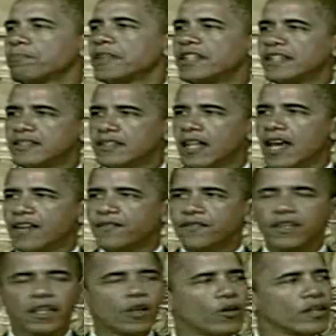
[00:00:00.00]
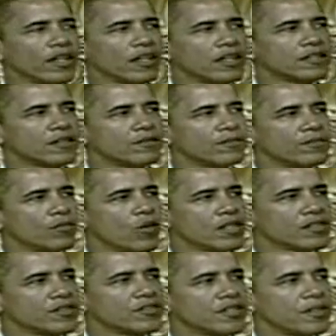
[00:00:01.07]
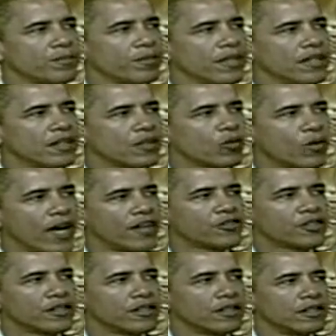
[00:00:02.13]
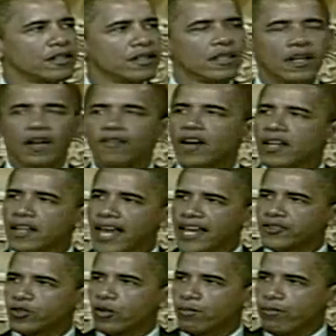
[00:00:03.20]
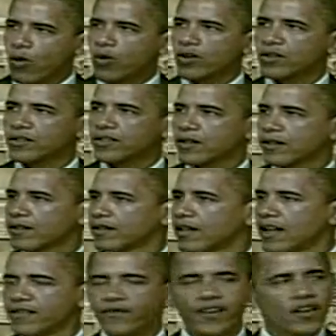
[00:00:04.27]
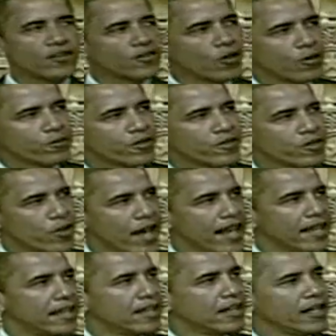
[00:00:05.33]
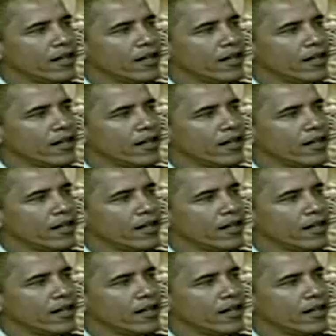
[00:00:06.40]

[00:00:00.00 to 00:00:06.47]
In his life, colonialism wasn't simply the creation of unnatural borders or fair terms of trade,